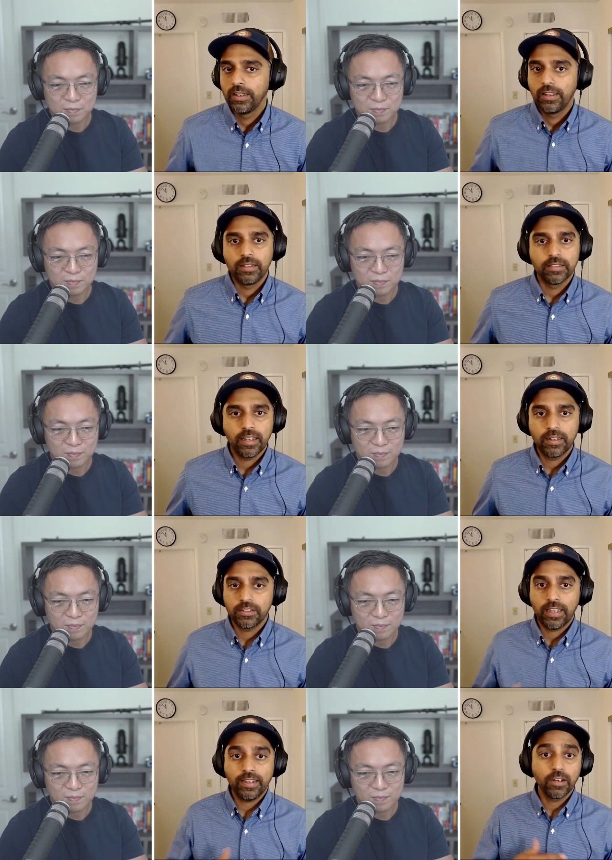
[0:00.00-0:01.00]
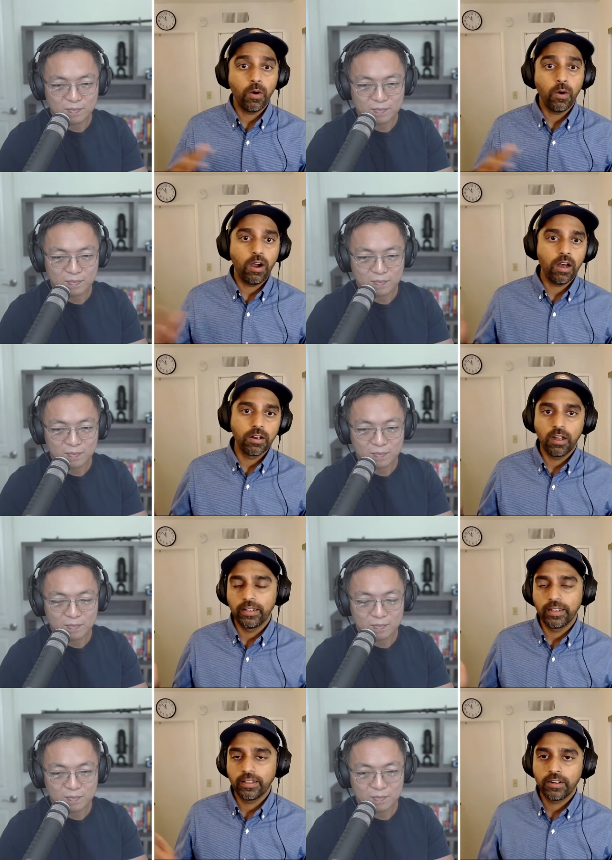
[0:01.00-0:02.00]
Speaker 1: designers. I can go on and on.
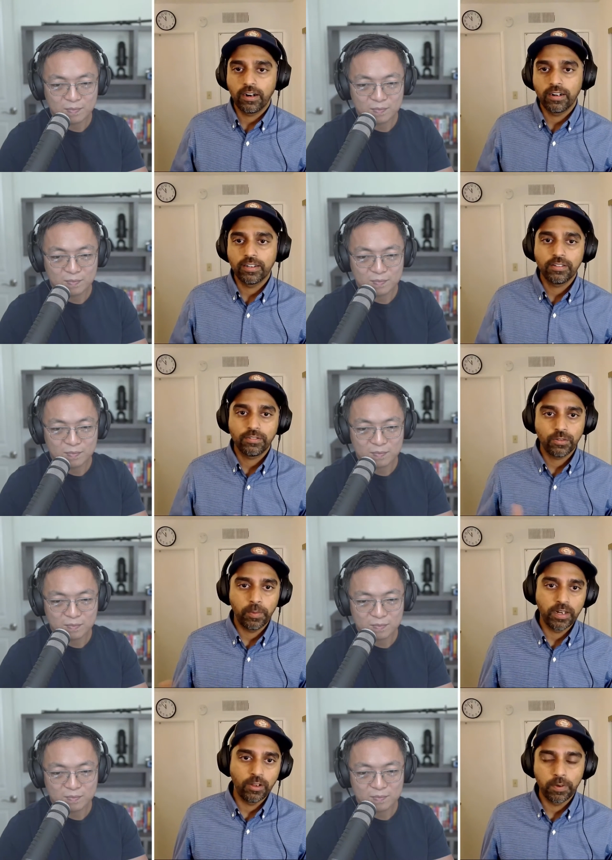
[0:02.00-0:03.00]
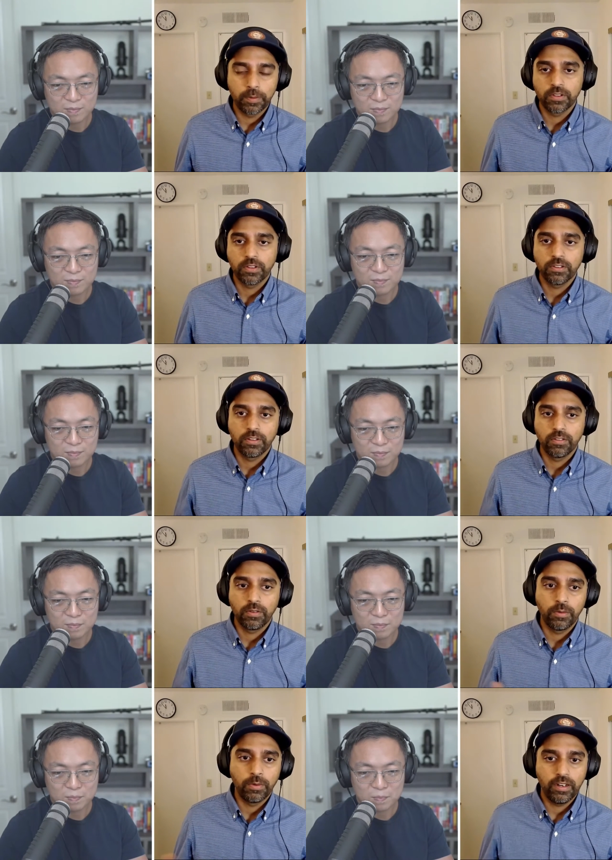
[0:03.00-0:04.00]
Like there are so many open positions.
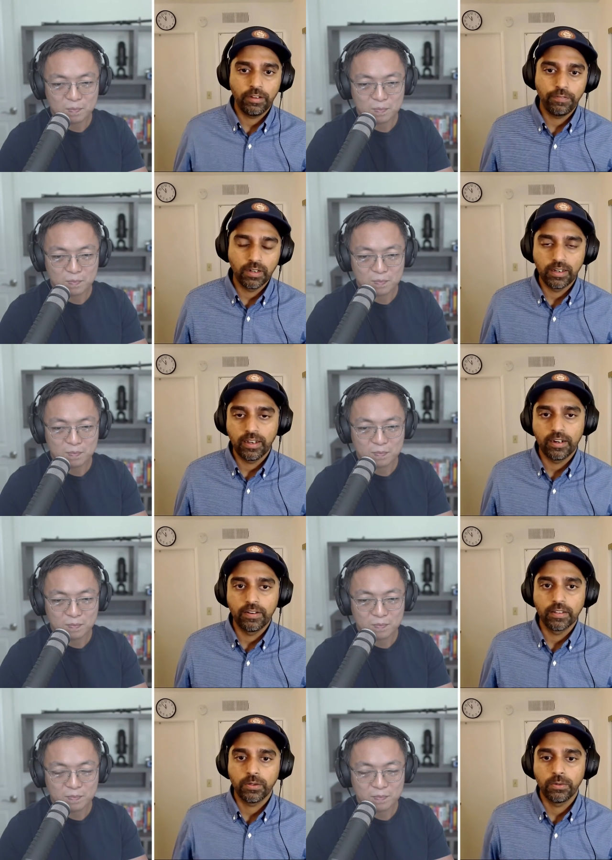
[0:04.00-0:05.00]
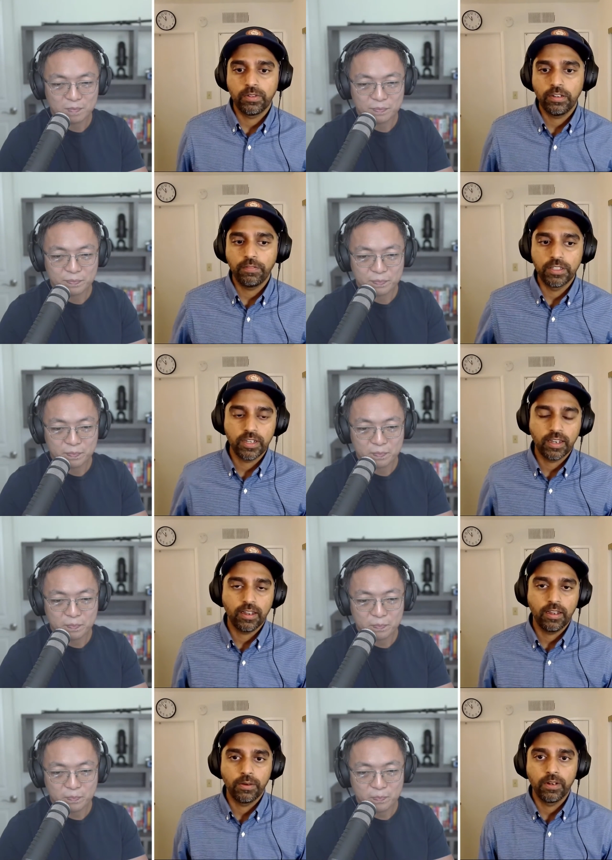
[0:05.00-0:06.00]
Uh, we're definitely hiring. So definitely
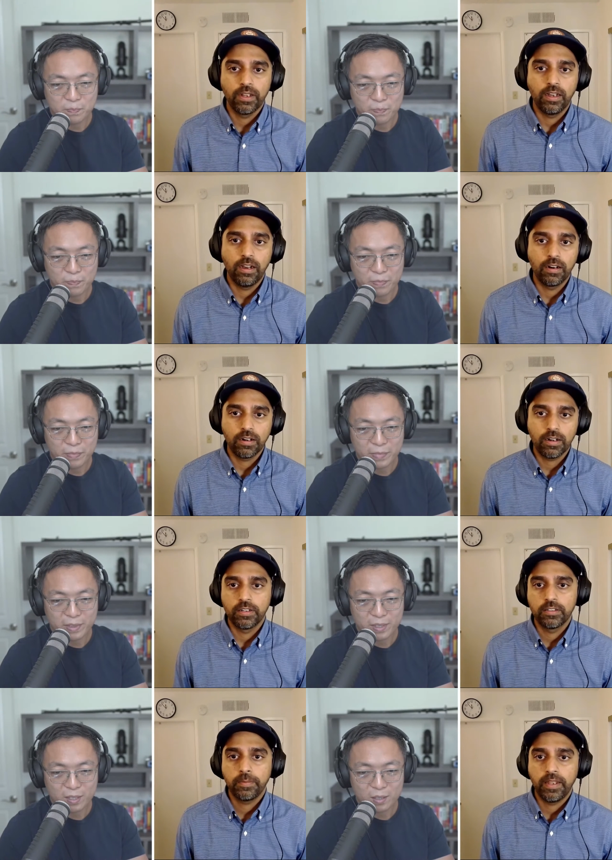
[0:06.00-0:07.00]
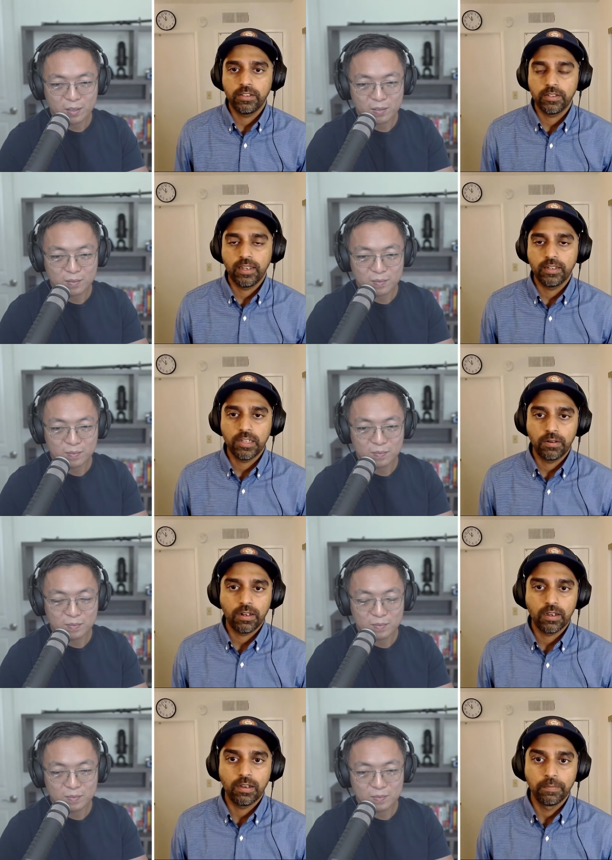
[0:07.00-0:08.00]
check out uh, our careers page at
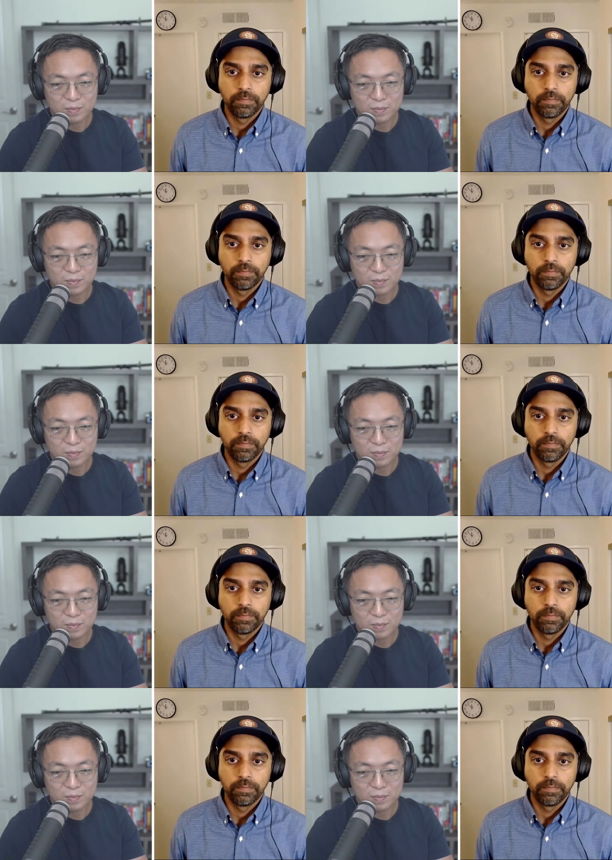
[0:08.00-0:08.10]
chownow.com.